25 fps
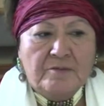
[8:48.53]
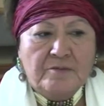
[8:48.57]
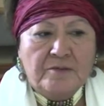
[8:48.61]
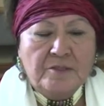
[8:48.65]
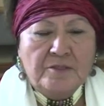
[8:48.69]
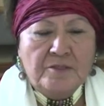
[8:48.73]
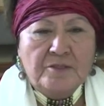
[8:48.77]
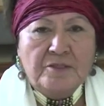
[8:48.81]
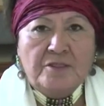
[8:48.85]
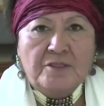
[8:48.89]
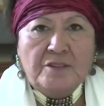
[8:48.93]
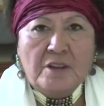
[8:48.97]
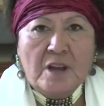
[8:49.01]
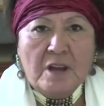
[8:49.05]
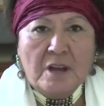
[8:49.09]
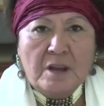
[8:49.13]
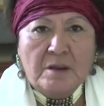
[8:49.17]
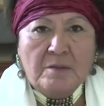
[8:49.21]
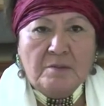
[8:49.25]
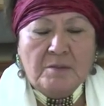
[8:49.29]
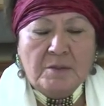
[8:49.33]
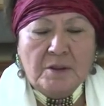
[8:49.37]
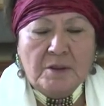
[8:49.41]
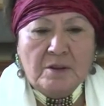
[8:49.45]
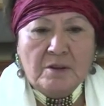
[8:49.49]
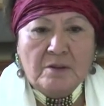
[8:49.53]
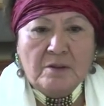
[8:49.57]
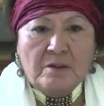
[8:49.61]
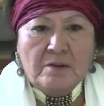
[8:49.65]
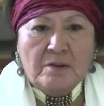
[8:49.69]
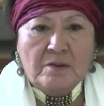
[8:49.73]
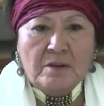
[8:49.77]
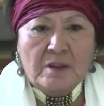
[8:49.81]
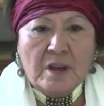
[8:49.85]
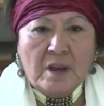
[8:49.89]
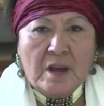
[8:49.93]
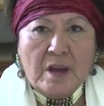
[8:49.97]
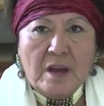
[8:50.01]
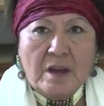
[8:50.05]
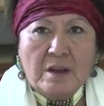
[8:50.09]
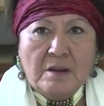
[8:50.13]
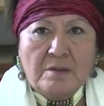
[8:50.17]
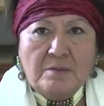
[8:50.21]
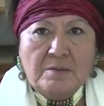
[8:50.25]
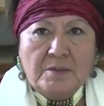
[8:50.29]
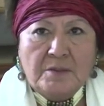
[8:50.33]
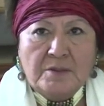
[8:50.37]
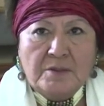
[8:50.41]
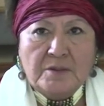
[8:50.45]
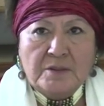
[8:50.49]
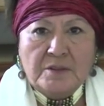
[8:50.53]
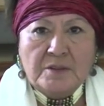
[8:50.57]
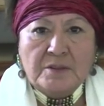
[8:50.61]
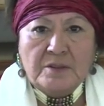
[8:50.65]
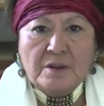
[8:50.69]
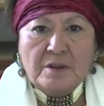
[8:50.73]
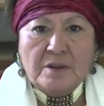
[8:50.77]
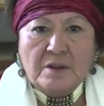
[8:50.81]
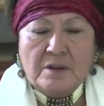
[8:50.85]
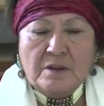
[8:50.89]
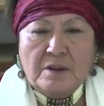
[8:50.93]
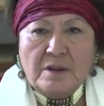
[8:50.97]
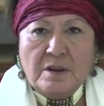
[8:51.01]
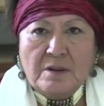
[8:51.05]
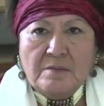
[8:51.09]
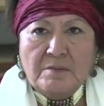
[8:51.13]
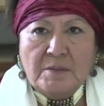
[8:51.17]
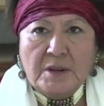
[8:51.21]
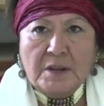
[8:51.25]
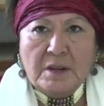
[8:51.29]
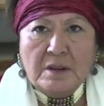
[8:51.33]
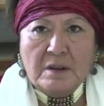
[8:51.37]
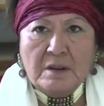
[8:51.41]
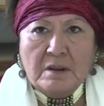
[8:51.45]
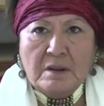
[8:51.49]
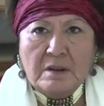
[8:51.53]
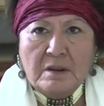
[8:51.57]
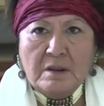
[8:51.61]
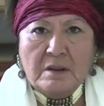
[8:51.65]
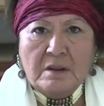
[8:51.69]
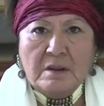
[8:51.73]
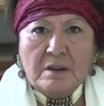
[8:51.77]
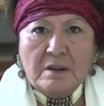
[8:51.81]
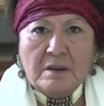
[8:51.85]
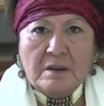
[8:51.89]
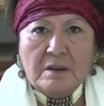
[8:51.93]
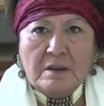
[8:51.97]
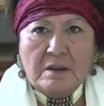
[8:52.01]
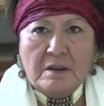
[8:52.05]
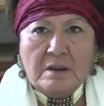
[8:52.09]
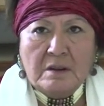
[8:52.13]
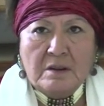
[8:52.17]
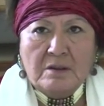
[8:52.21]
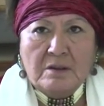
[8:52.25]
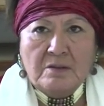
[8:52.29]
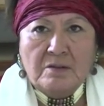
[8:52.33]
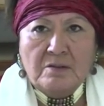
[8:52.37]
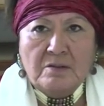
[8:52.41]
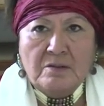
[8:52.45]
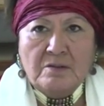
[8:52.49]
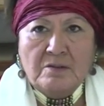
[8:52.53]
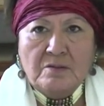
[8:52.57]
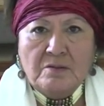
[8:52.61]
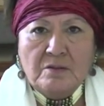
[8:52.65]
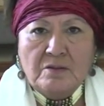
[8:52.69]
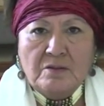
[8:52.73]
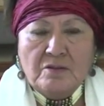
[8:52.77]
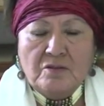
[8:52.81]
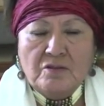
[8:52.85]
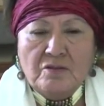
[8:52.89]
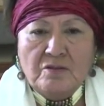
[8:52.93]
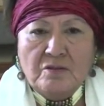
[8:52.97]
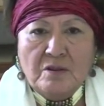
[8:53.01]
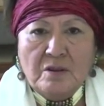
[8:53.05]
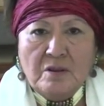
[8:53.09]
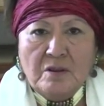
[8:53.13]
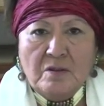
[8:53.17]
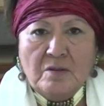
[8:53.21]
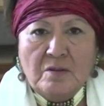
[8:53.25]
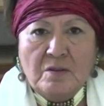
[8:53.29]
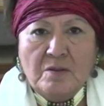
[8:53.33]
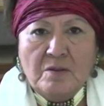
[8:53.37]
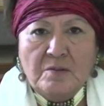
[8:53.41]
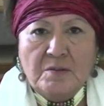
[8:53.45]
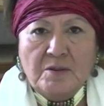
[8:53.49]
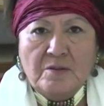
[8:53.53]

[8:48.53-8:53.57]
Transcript: first time, you know, the animals are coming to, to a Global